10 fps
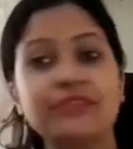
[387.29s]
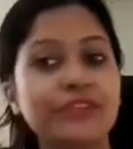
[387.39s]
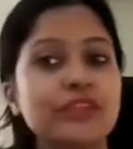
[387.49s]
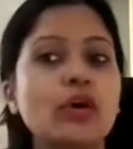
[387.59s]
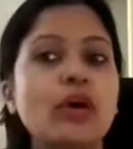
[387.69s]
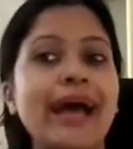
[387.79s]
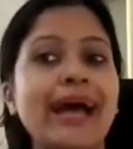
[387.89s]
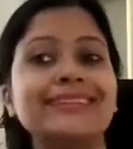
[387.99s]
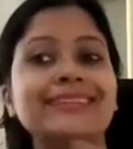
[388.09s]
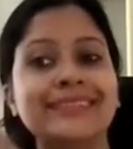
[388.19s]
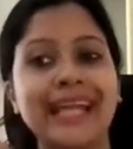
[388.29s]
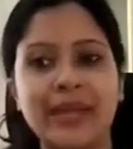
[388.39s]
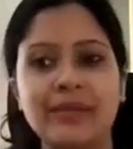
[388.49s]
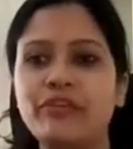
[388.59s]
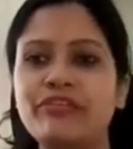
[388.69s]
Even though at the
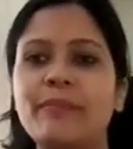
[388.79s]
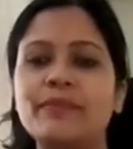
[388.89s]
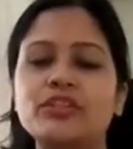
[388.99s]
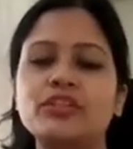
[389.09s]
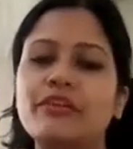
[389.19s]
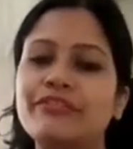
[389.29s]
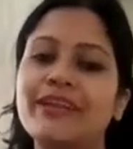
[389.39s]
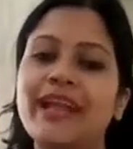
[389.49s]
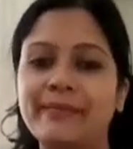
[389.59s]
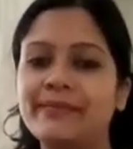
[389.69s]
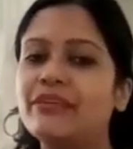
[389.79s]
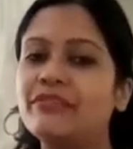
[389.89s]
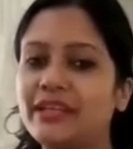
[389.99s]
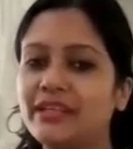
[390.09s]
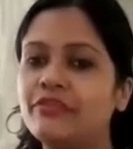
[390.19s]
time of commission of crime,
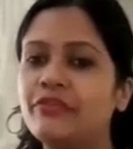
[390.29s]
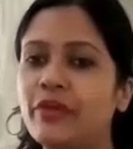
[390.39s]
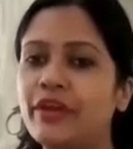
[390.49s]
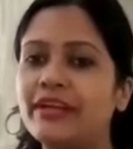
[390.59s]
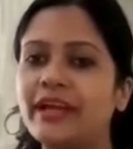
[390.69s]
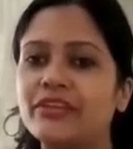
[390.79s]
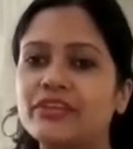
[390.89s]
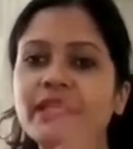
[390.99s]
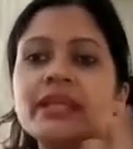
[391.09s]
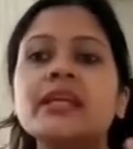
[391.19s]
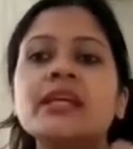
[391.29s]
they were in a foreign country,